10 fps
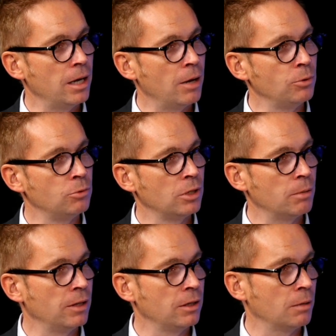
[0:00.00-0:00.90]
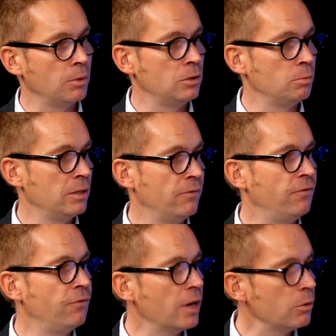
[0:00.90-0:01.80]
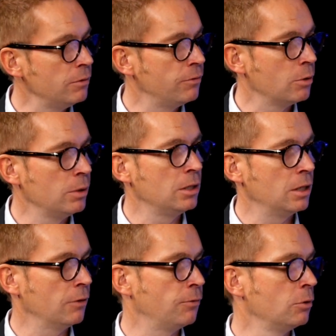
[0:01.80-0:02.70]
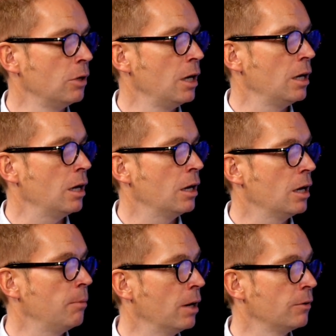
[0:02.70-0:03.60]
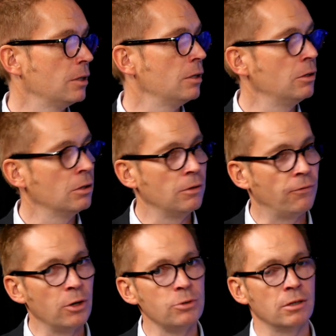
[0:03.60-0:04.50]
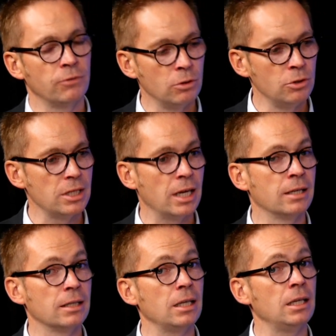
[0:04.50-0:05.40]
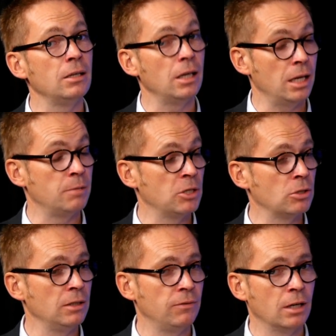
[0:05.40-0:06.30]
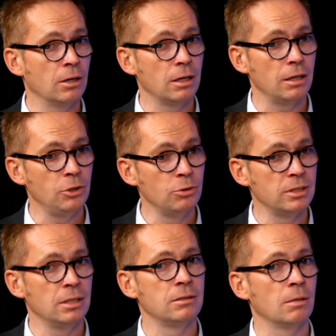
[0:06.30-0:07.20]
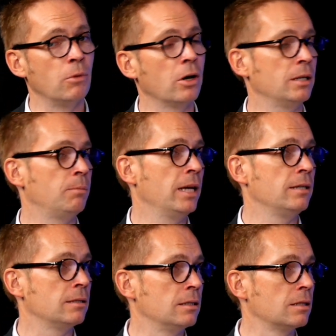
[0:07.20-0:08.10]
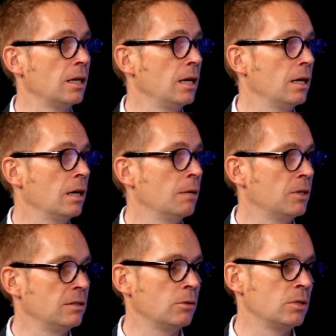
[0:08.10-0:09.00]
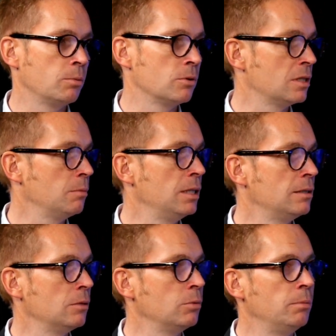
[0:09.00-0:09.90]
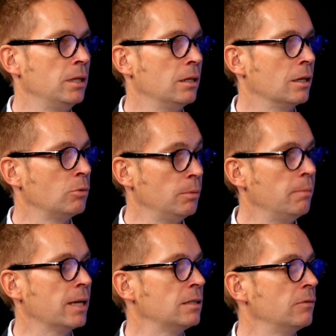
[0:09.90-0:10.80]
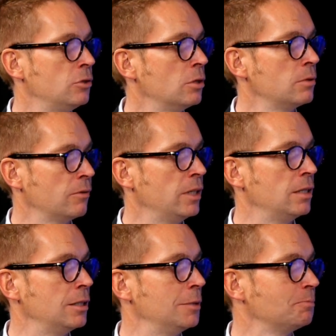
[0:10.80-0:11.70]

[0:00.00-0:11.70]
would recommend the company to be very, very careful about the flows of goods, and especially if they are using some marketplaces, because their responsibility would be massive in terms of VAT.